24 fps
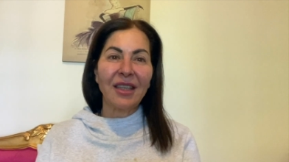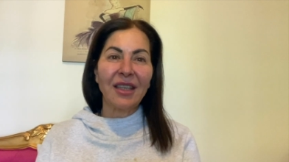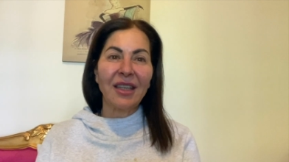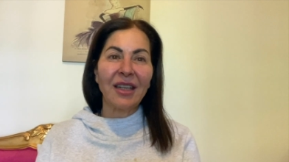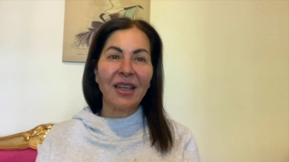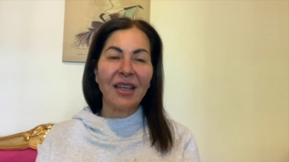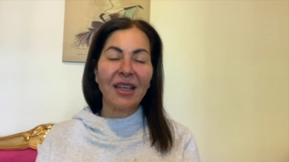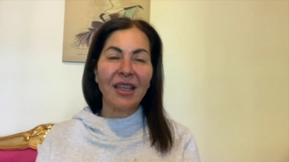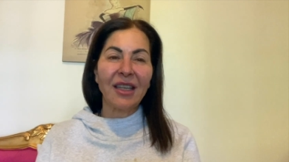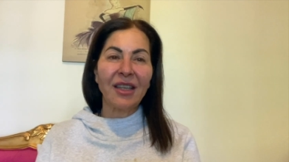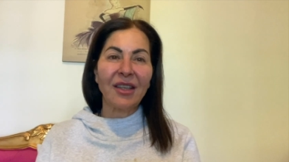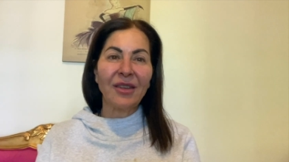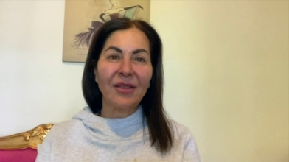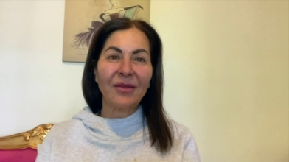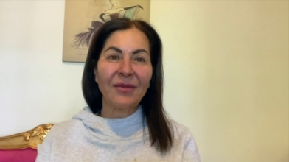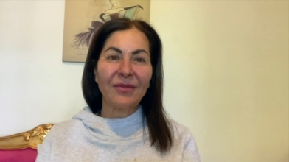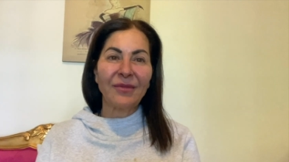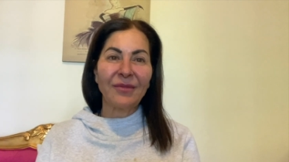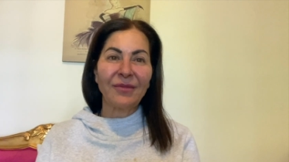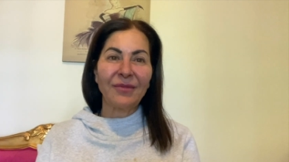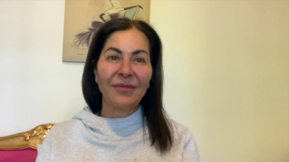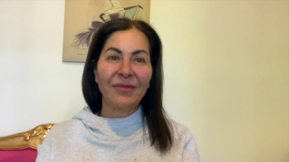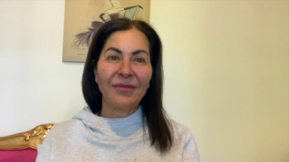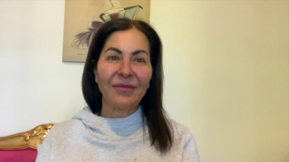healing,
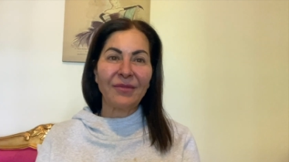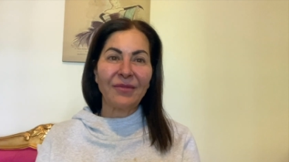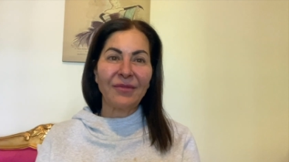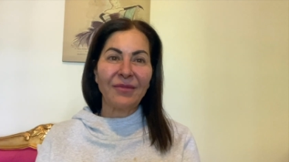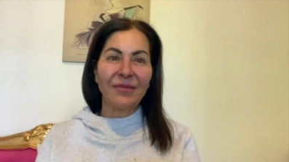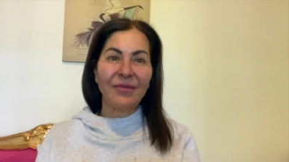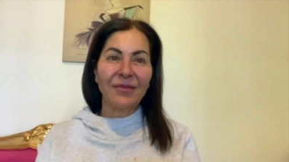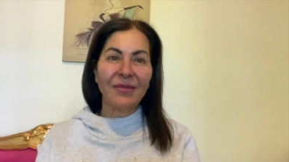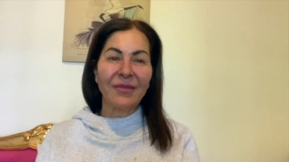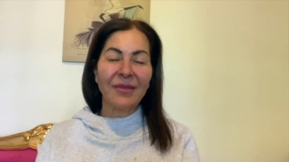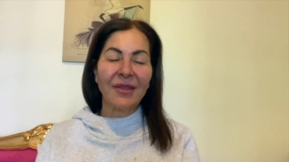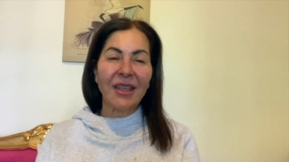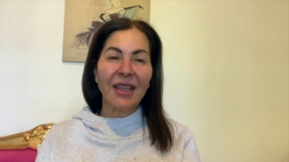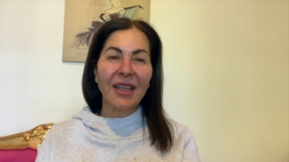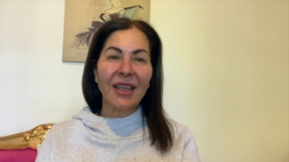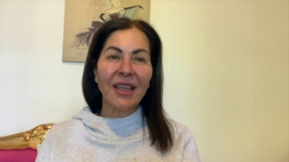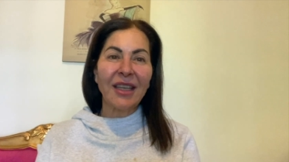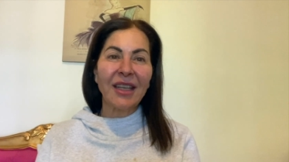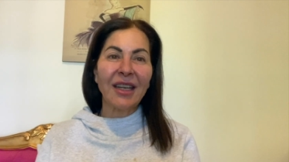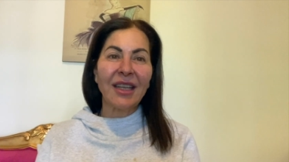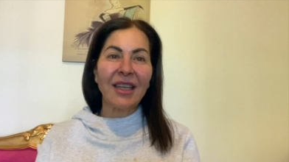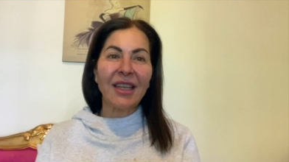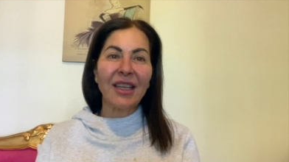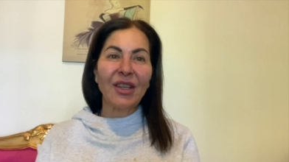
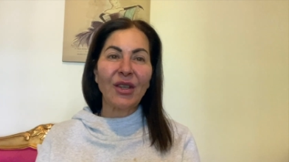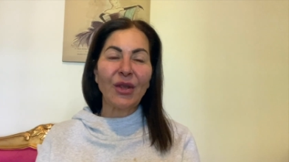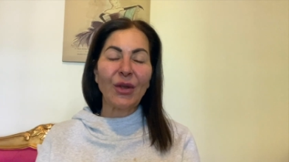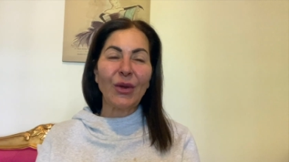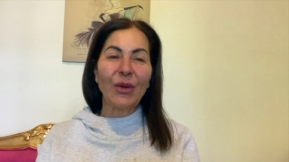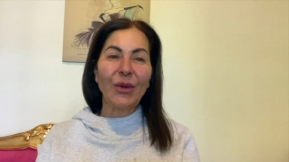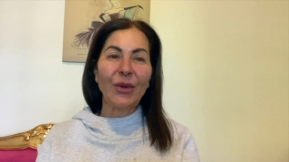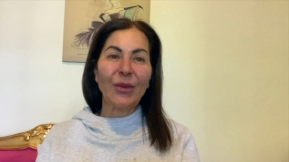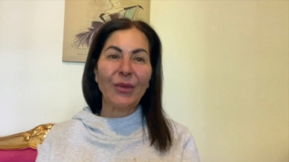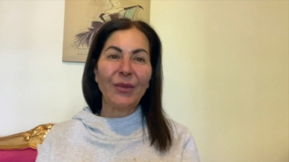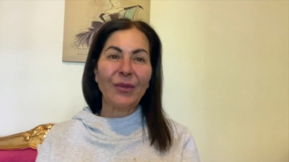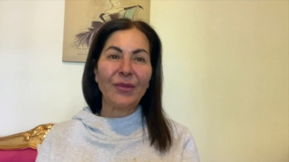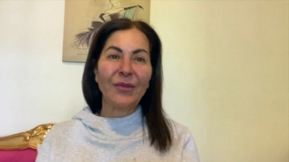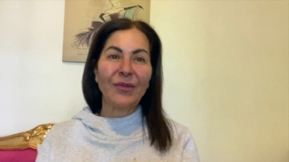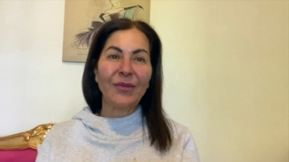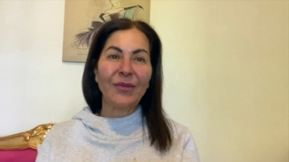healing you